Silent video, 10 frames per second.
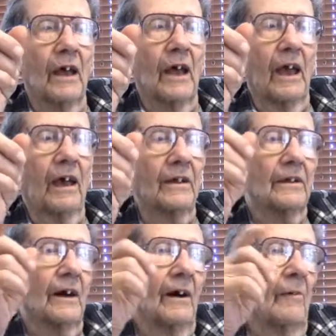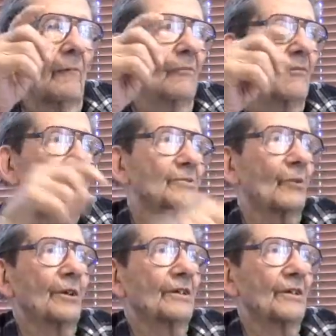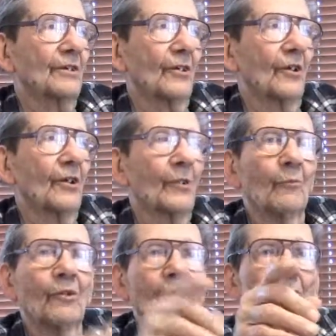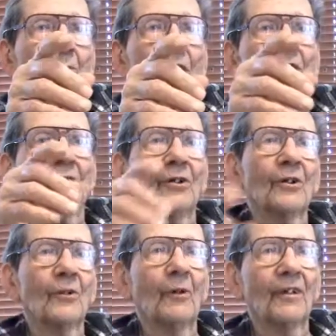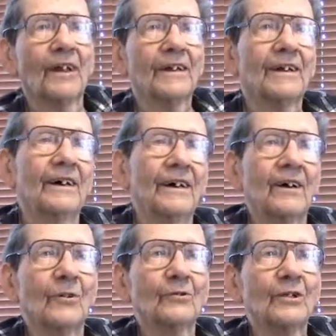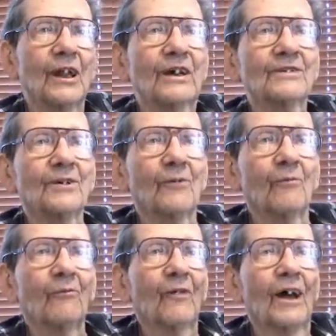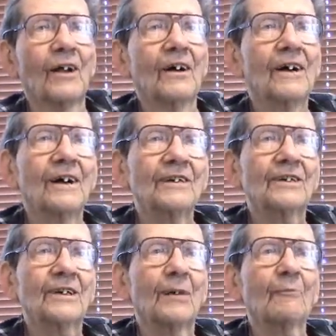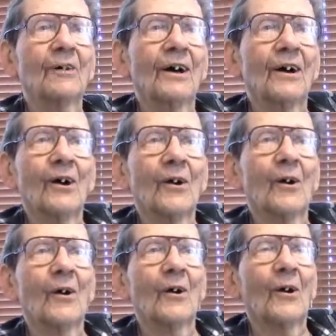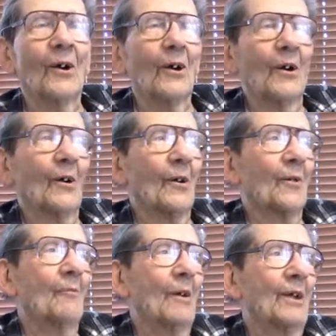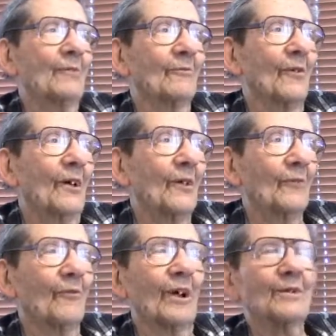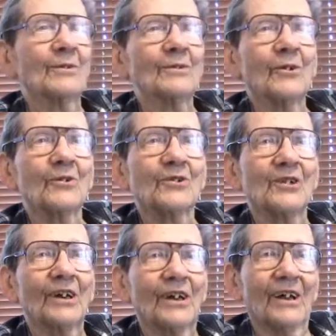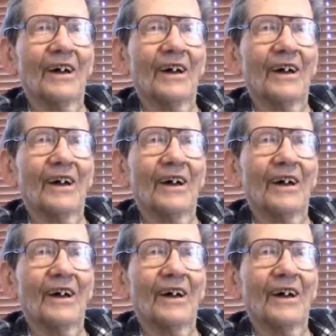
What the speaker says: and this one girl, the blonde girl, the one that was laying there for flat, she kept her main phrase was, "Oh shit."